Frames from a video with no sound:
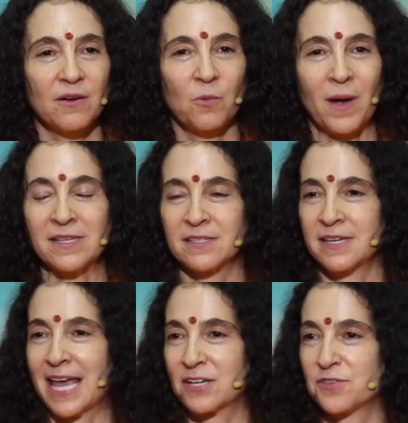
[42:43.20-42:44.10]
When's the
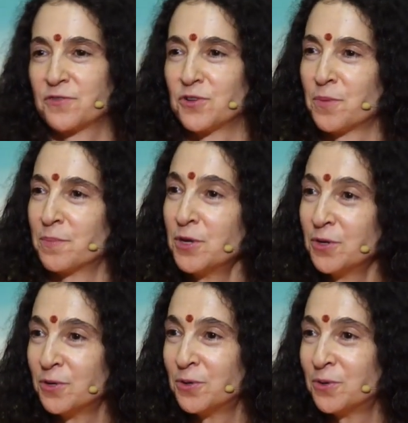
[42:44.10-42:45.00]
next full
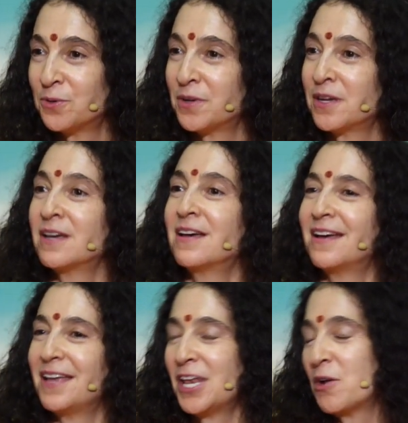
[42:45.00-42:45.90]
moon?
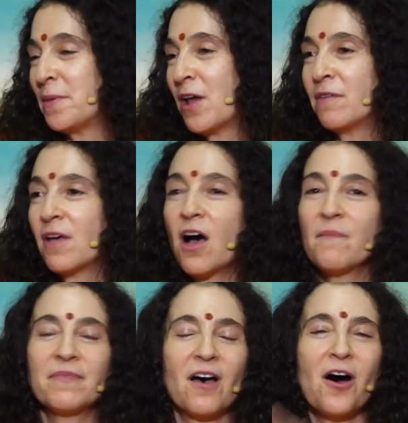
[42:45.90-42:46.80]

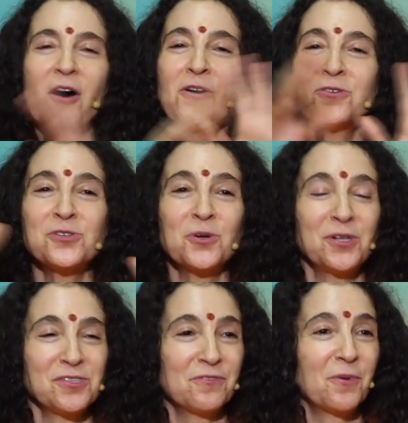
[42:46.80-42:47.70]
All
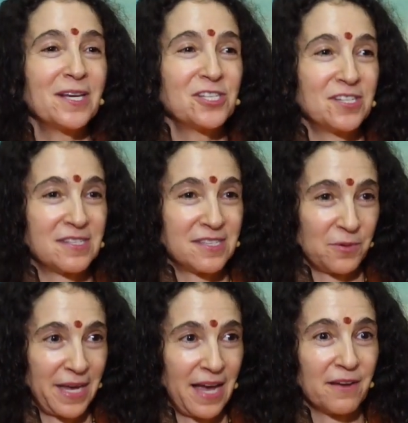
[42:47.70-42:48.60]
sorts of questions that
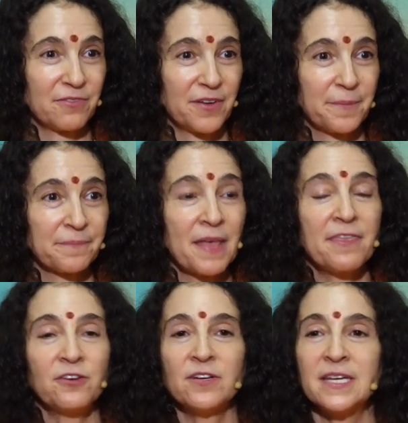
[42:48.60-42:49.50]
we have
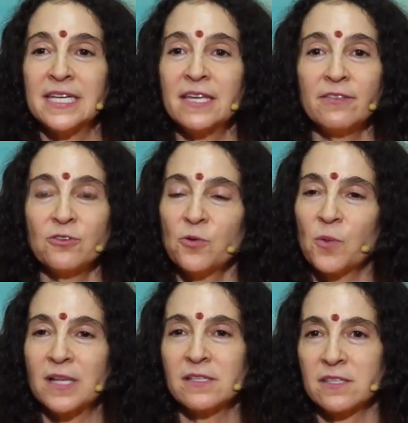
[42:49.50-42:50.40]
that are neither
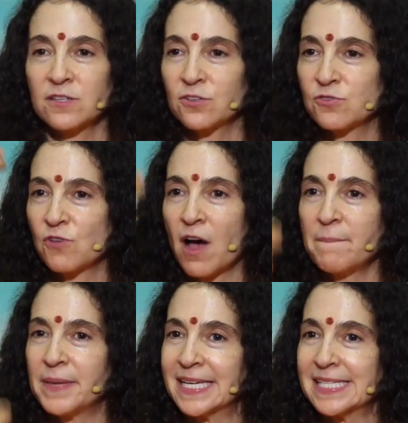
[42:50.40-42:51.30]
ones that are
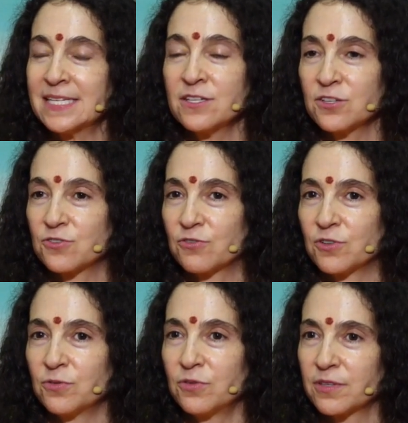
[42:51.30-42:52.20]
dropping us into
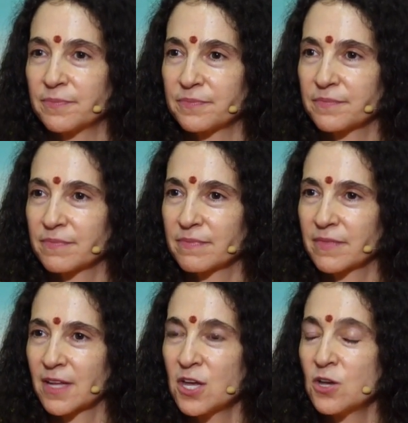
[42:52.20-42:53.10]
truth,
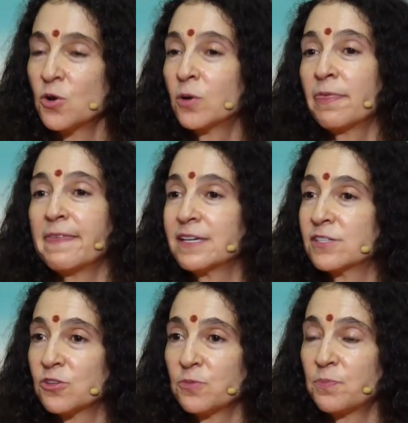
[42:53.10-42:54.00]
nor things
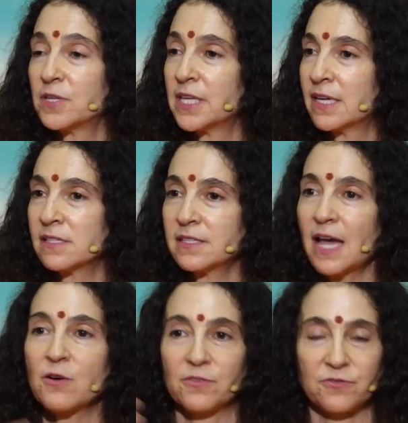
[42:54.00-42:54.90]
that are pulling us
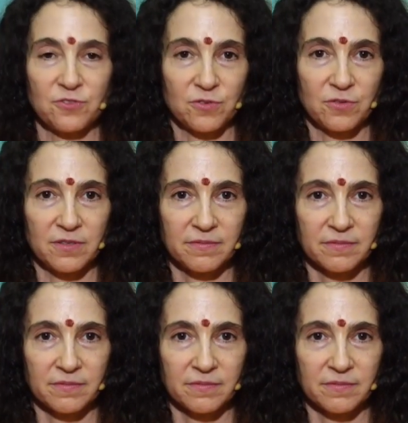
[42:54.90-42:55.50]
out of truth.